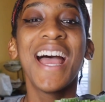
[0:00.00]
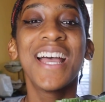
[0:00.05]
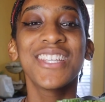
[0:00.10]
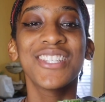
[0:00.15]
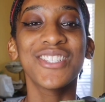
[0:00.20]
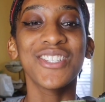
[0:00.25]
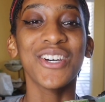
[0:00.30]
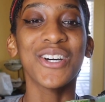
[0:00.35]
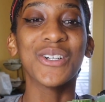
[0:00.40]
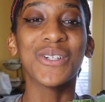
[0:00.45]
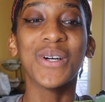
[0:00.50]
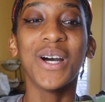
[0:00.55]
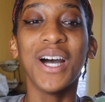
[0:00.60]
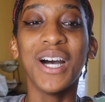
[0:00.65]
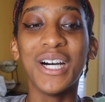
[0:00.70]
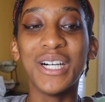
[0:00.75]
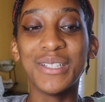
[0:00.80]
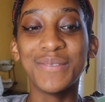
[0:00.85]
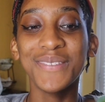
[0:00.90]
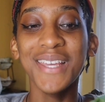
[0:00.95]
so
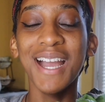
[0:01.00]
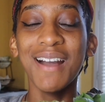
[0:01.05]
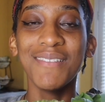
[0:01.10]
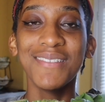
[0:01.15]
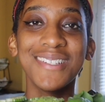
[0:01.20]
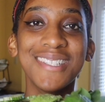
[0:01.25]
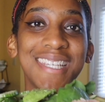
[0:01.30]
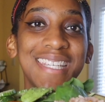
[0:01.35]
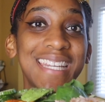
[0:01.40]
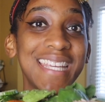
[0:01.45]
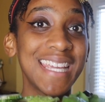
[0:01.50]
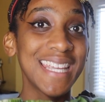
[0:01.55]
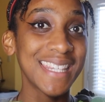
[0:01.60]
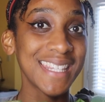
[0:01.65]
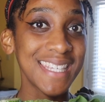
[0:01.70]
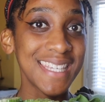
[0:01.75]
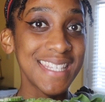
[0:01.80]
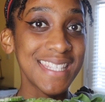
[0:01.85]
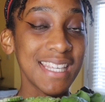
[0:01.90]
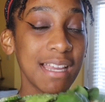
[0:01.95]
um, yeah, I'm just gonna eat
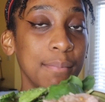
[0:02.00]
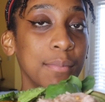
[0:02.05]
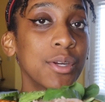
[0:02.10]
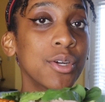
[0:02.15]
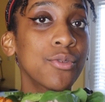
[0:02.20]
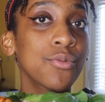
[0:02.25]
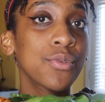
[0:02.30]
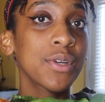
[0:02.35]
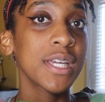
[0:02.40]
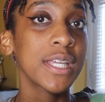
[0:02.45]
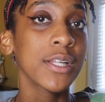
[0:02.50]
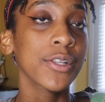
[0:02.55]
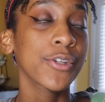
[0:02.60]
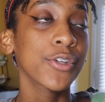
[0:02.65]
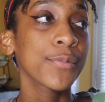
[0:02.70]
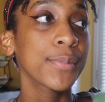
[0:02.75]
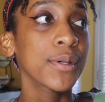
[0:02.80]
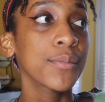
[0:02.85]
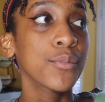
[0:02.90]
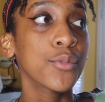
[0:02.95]
this. I'm gonna read a
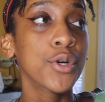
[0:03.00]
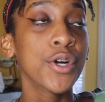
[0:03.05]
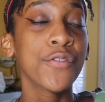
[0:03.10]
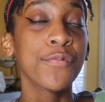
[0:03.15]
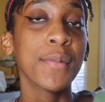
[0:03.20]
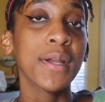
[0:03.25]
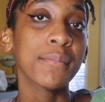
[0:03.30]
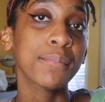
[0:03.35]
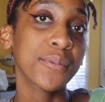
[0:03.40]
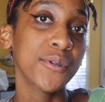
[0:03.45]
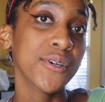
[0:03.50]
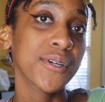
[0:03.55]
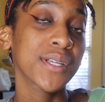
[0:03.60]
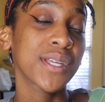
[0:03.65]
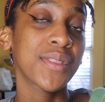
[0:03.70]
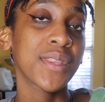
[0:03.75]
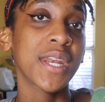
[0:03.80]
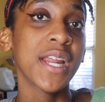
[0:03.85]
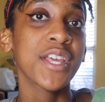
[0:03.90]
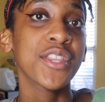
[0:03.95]
little bit more of my book
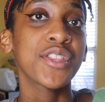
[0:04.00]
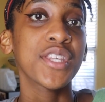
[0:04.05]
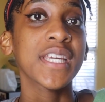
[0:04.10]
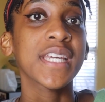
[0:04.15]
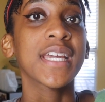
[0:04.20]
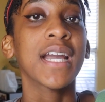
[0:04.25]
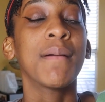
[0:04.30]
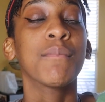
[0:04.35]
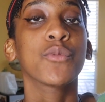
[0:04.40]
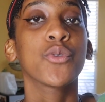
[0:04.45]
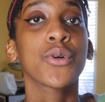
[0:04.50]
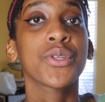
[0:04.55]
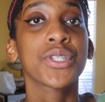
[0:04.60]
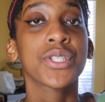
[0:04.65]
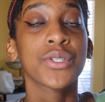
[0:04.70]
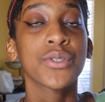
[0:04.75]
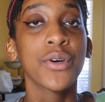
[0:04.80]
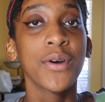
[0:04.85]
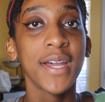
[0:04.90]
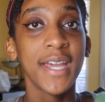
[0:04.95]
and then I think I'm going
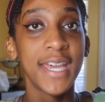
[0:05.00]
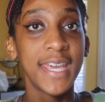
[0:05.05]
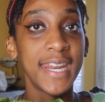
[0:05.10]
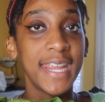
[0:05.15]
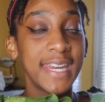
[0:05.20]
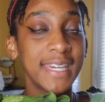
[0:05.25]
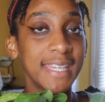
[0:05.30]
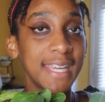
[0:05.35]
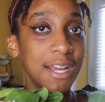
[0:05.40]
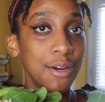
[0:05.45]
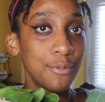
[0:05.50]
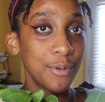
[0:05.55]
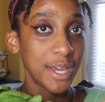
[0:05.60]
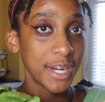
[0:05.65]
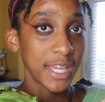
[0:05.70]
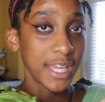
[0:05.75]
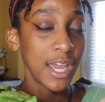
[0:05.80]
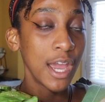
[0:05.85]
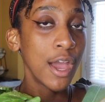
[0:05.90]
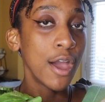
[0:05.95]
to go ahead and get
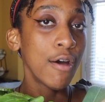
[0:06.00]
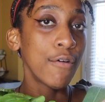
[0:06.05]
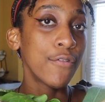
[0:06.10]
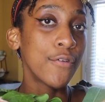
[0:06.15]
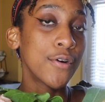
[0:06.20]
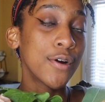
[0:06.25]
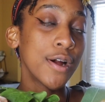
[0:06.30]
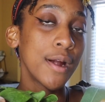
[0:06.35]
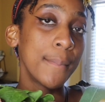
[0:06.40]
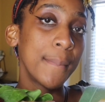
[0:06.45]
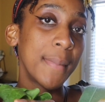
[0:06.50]
ready for